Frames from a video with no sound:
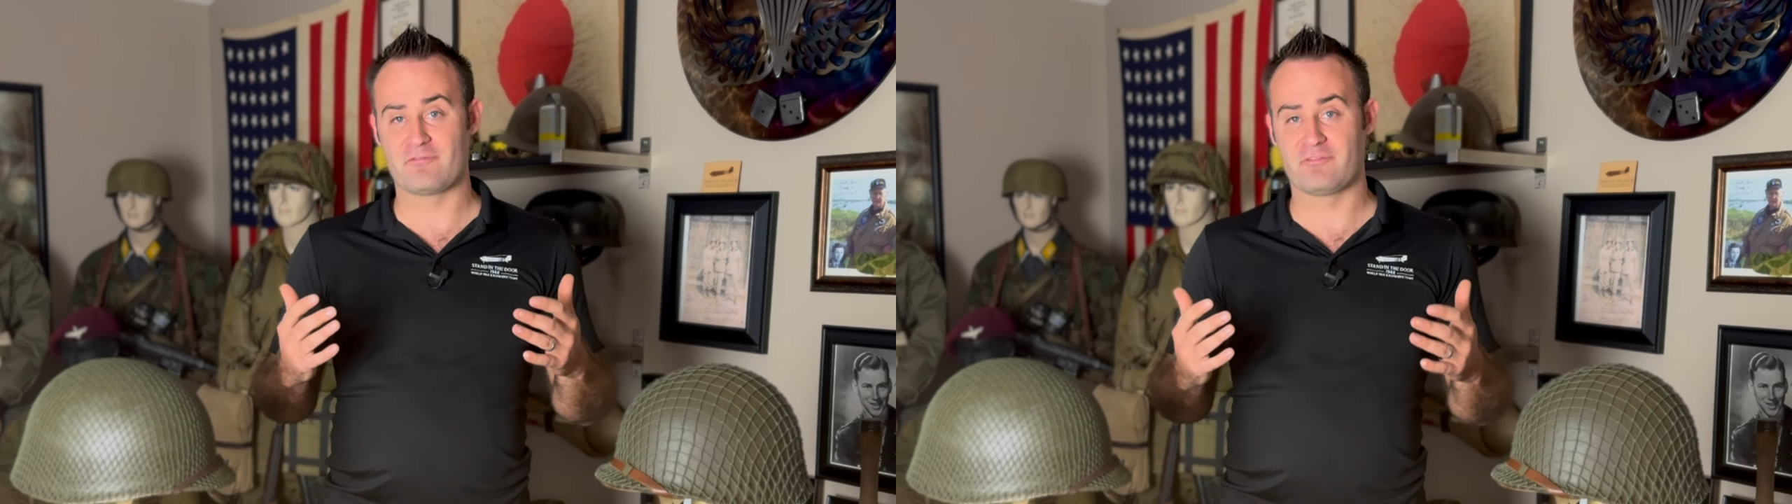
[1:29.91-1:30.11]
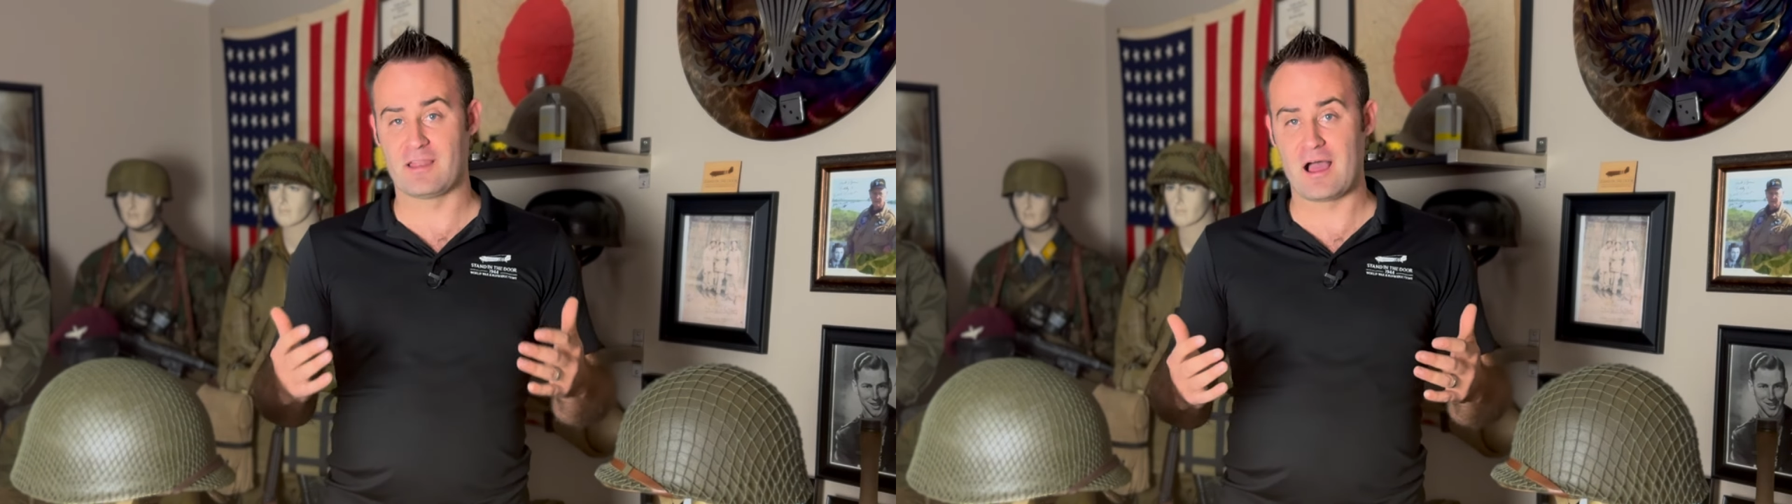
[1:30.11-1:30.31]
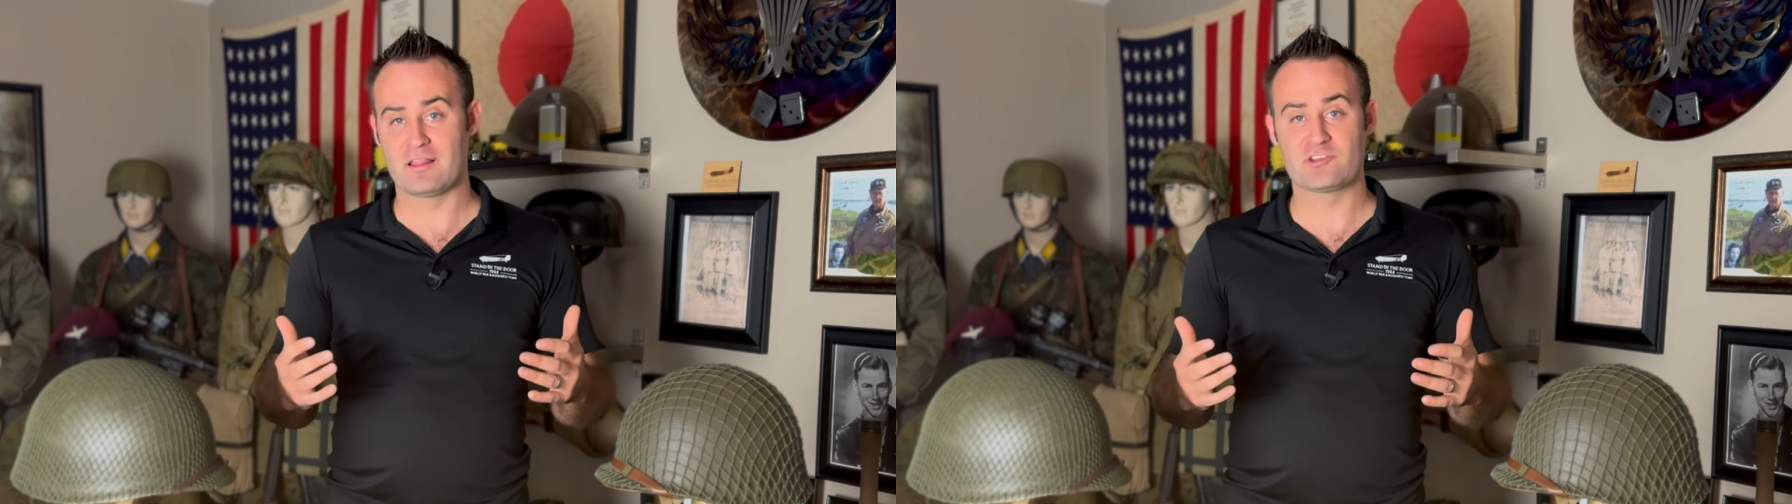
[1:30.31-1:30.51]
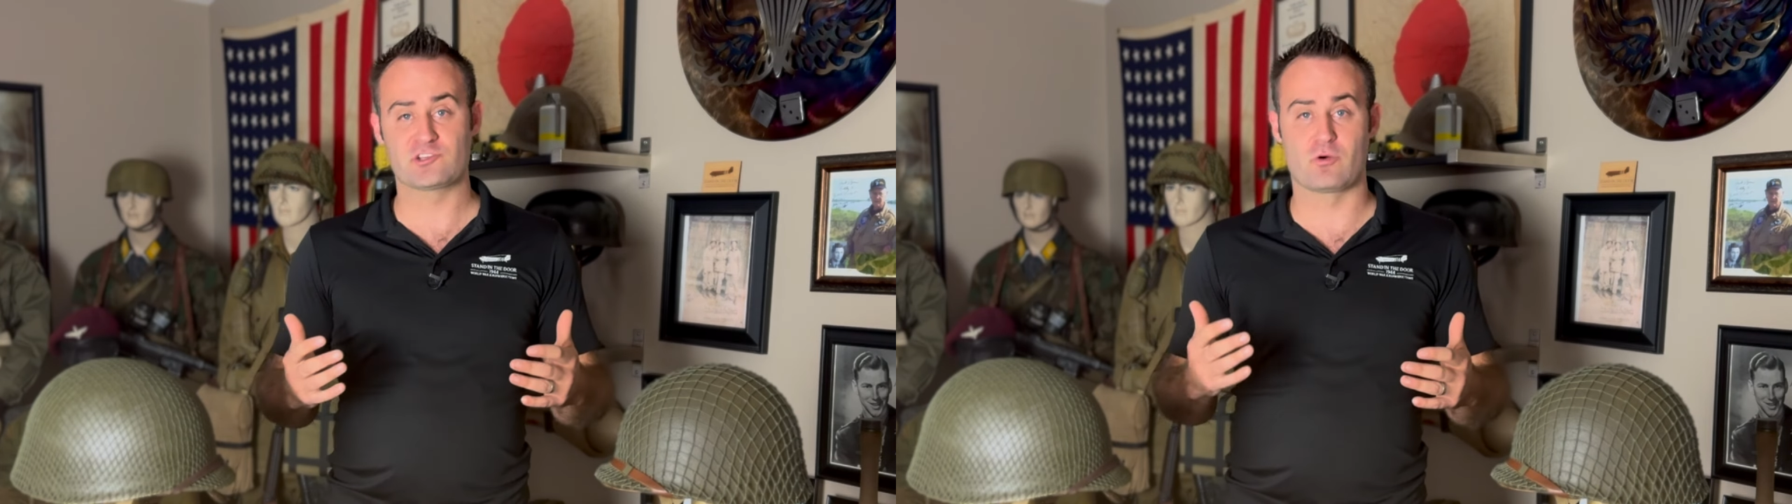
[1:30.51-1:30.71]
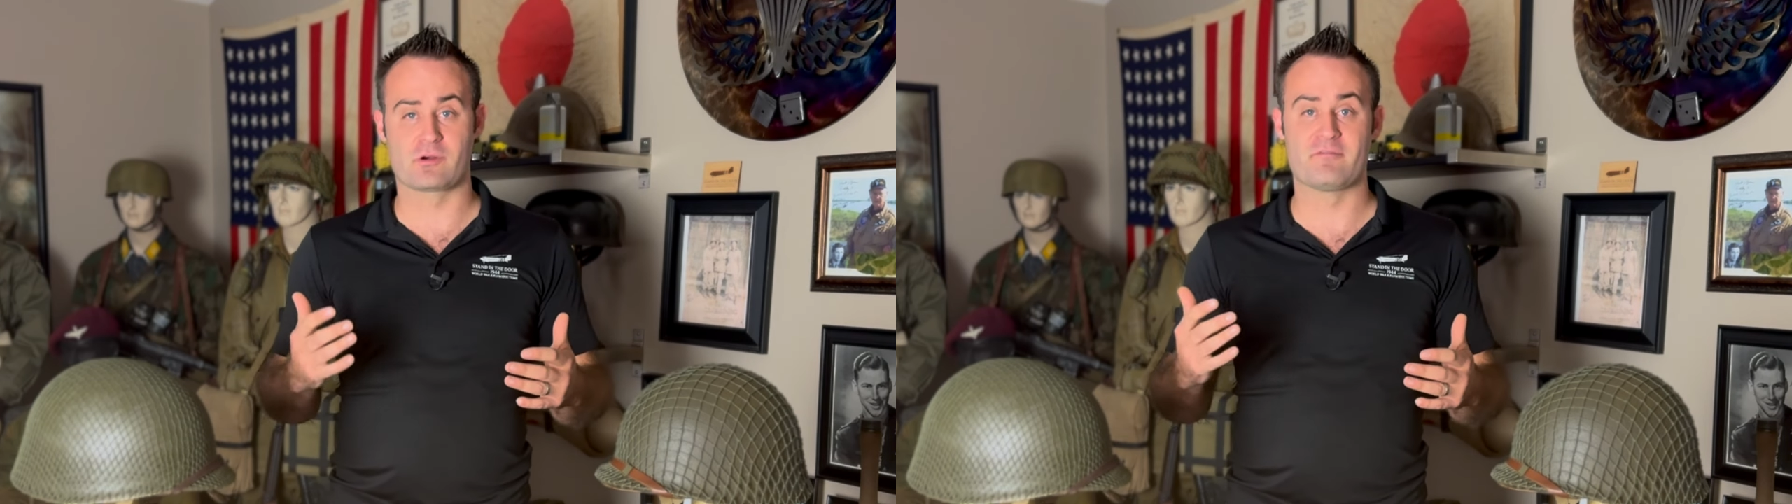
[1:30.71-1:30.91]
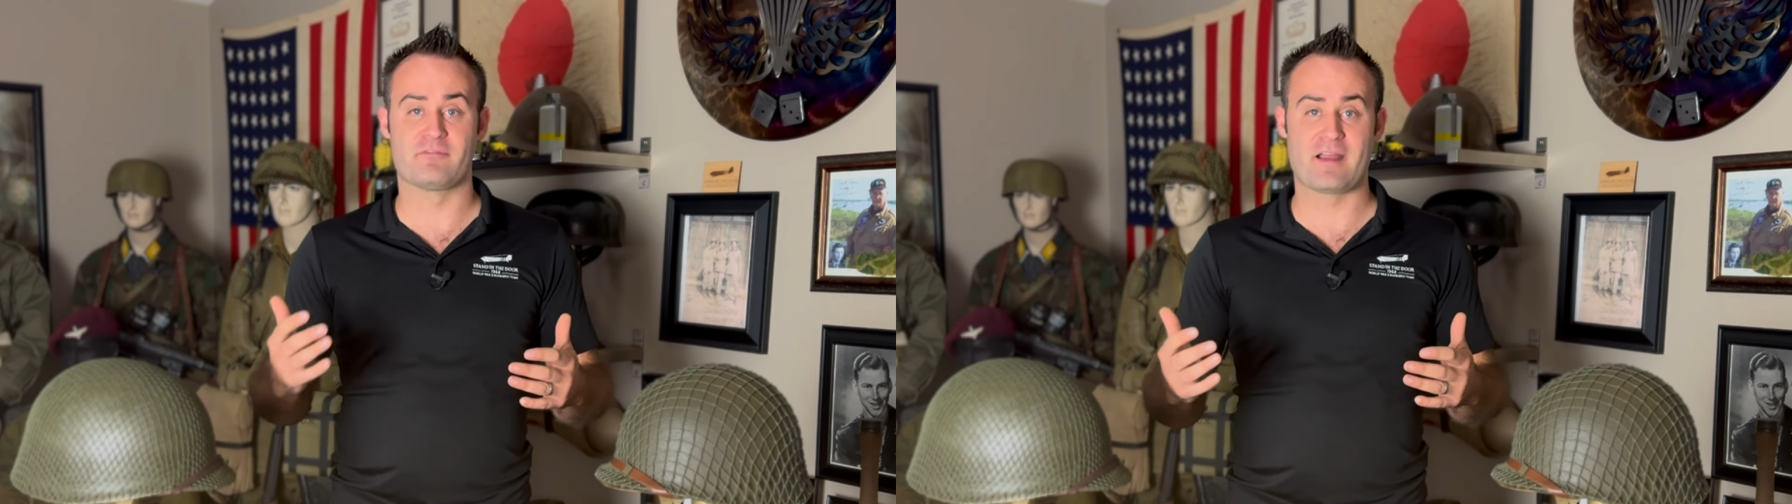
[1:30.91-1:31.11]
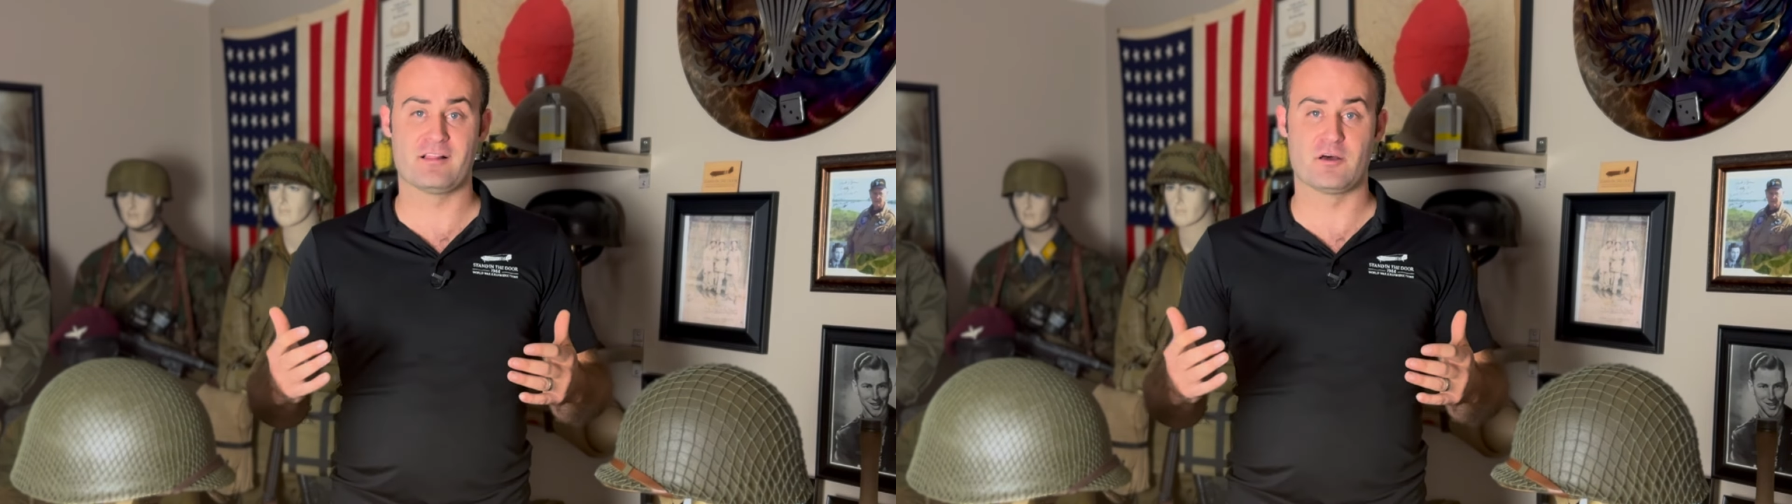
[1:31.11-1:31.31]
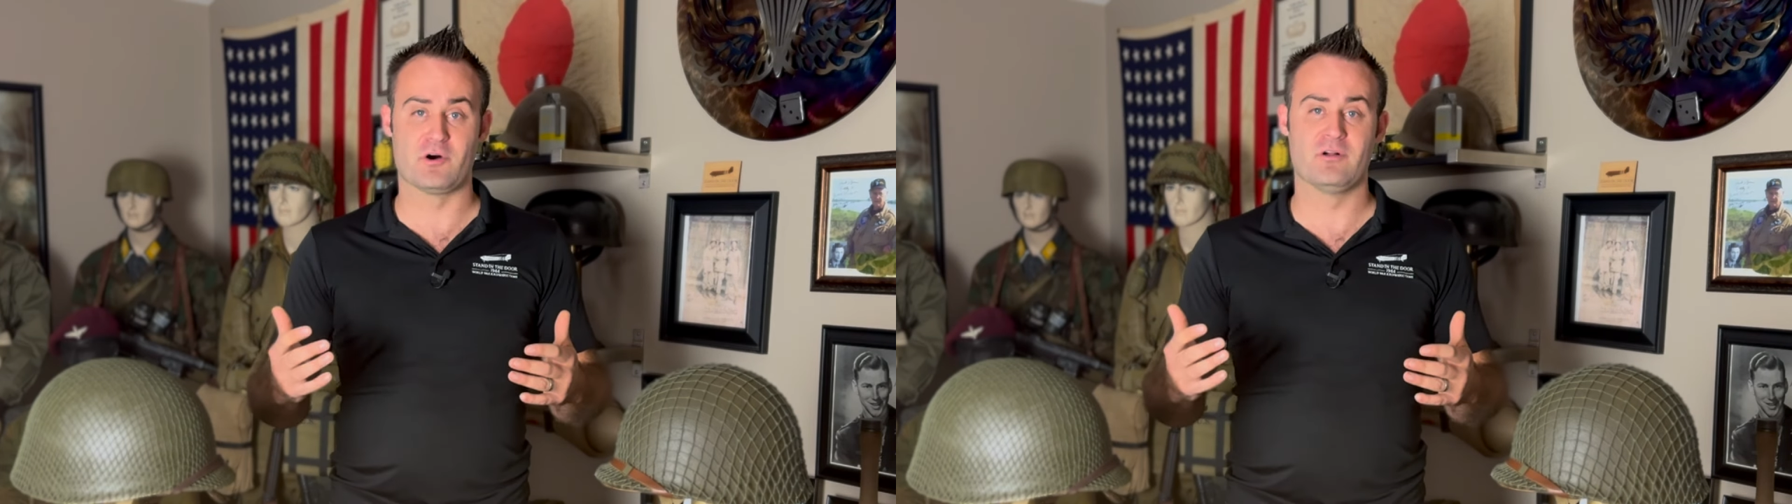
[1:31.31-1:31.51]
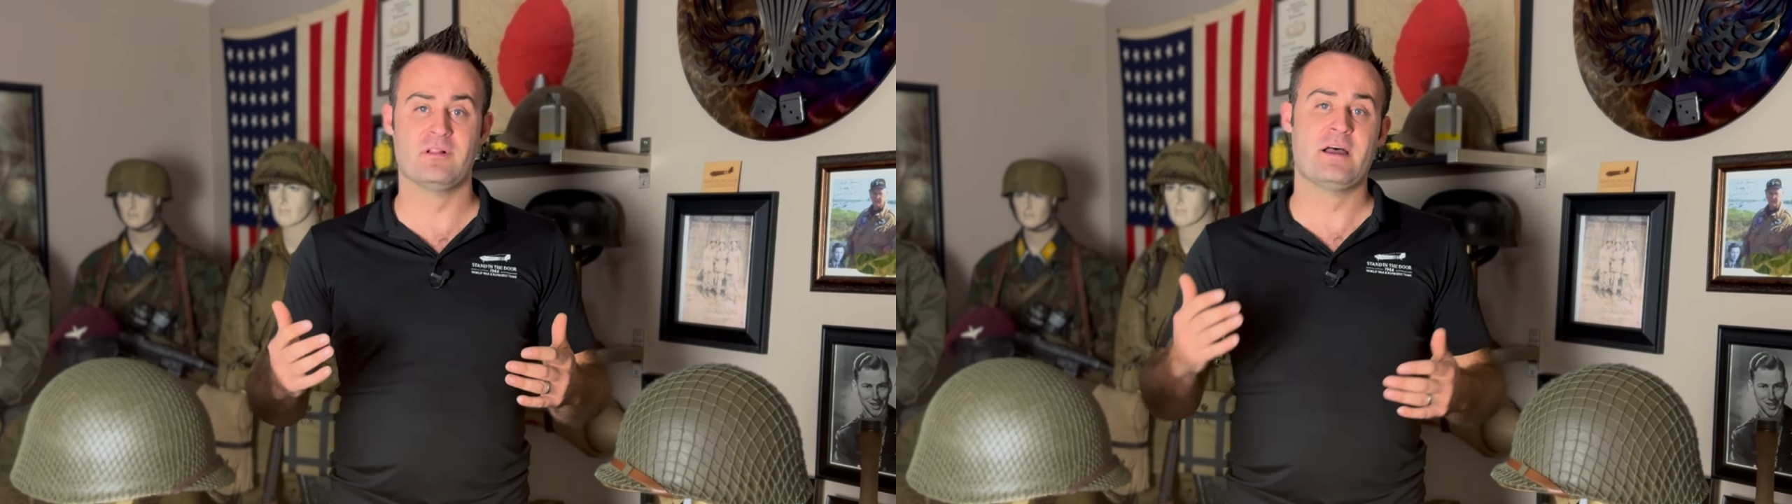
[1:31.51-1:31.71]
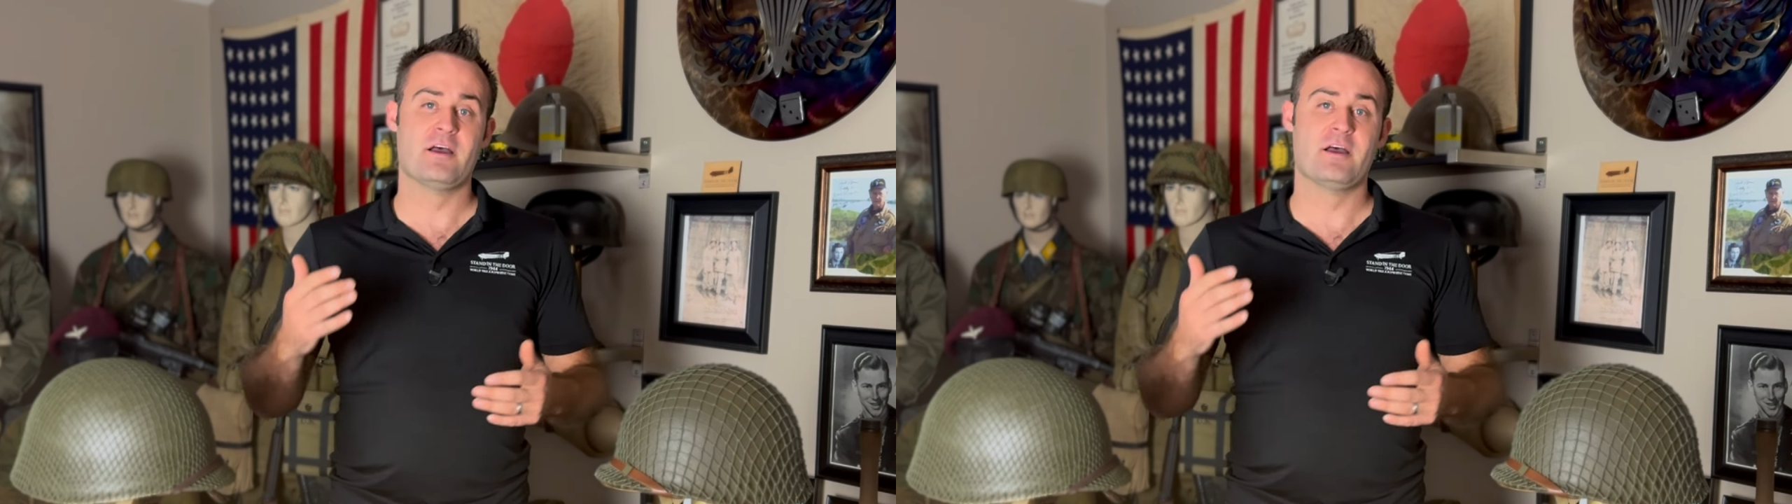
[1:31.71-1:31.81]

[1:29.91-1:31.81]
flawless or infallible.